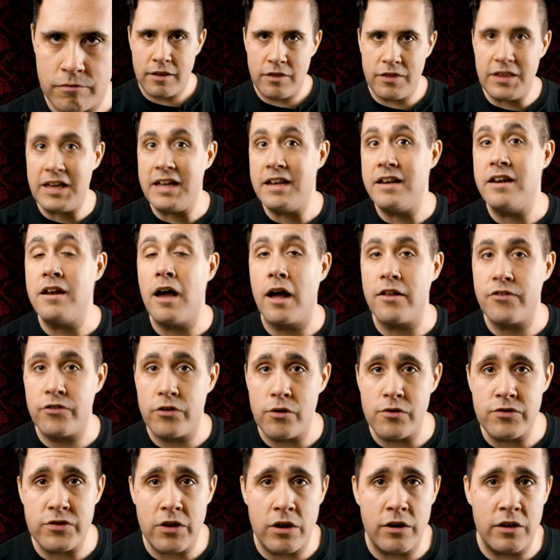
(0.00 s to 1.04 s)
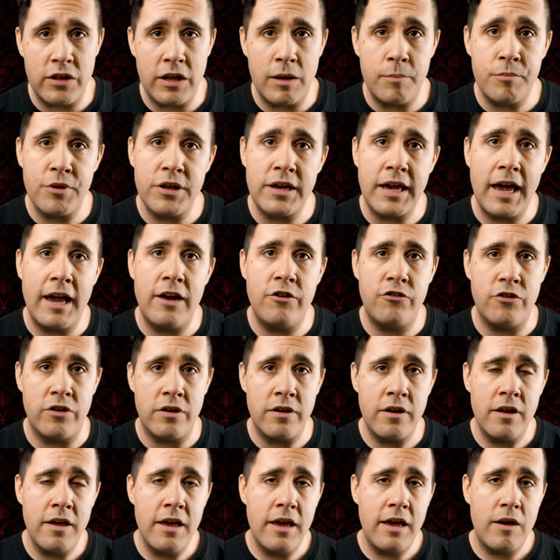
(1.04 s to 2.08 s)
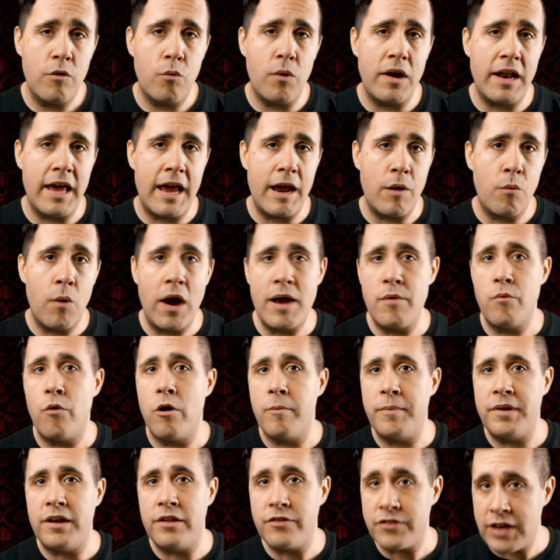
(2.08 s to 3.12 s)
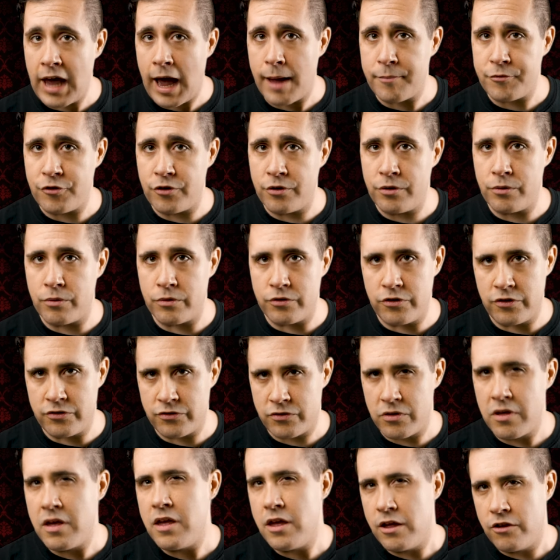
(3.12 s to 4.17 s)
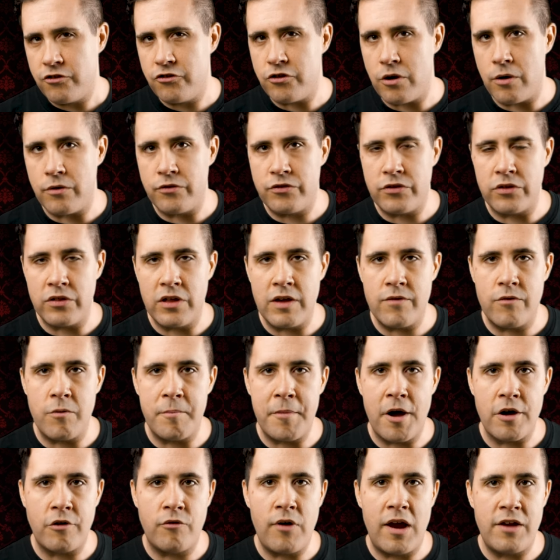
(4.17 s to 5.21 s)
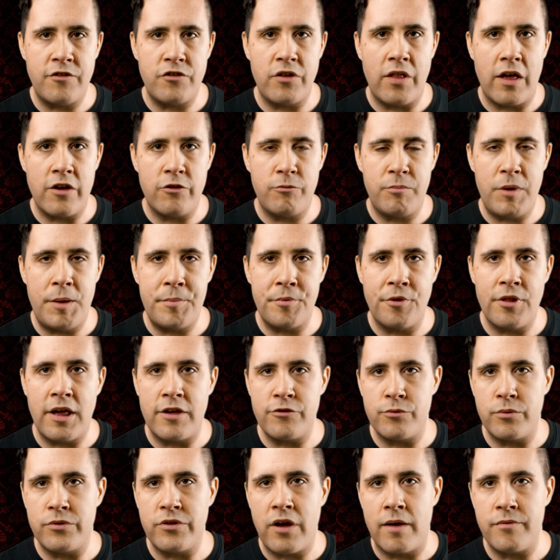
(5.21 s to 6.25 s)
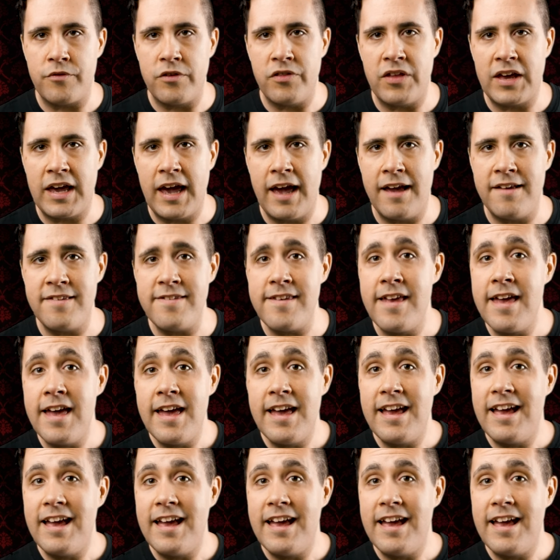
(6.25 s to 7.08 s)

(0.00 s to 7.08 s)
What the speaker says: The not-so-subtle implication, when a white woman is captured, or just chose to live among racialized people, as was often the case,